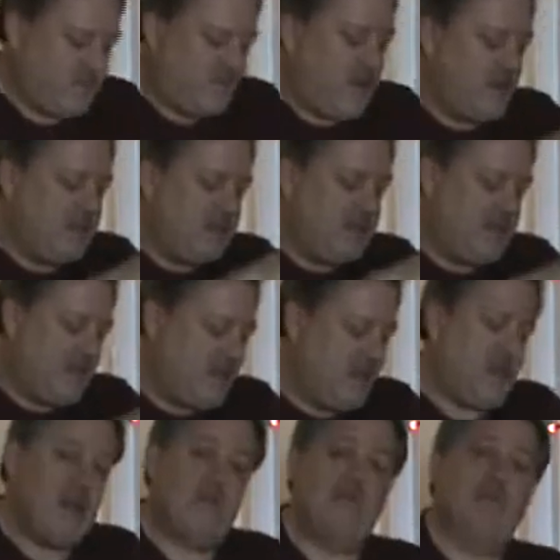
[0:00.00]
Finally,
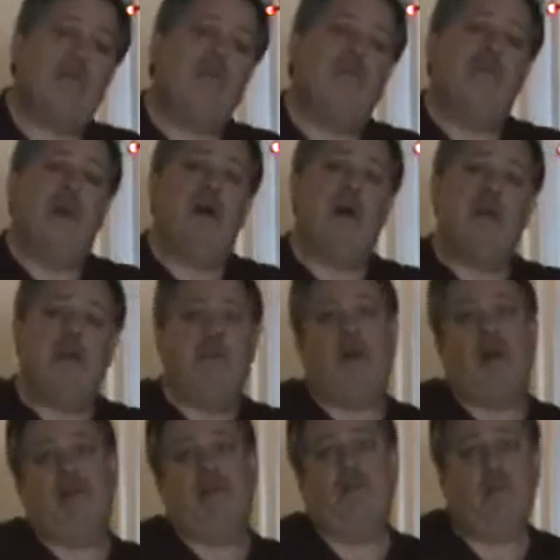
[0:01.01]
he has his own money, he
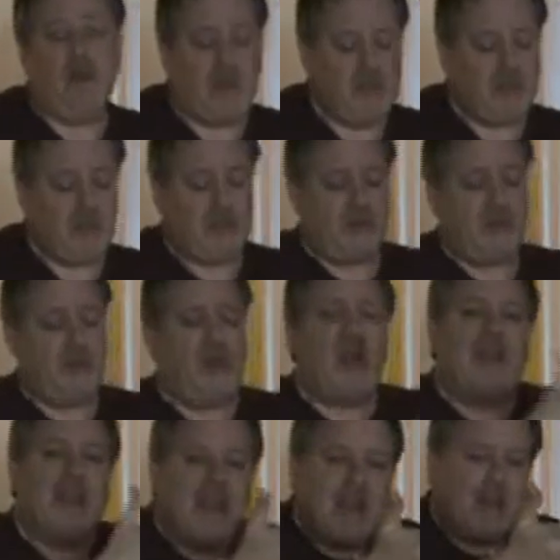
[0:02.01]
buys a monster, or
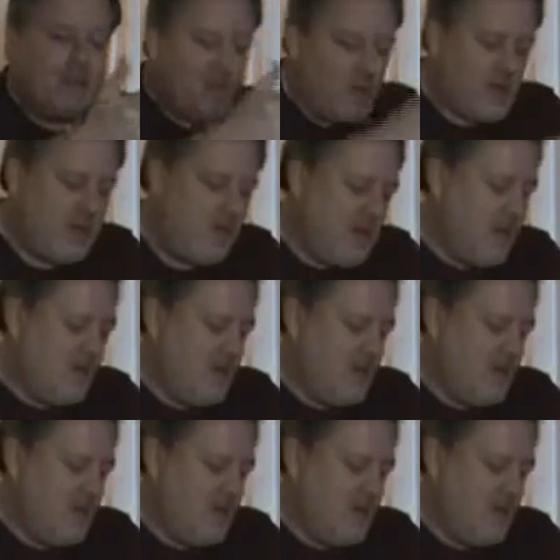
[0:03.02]
I get him one.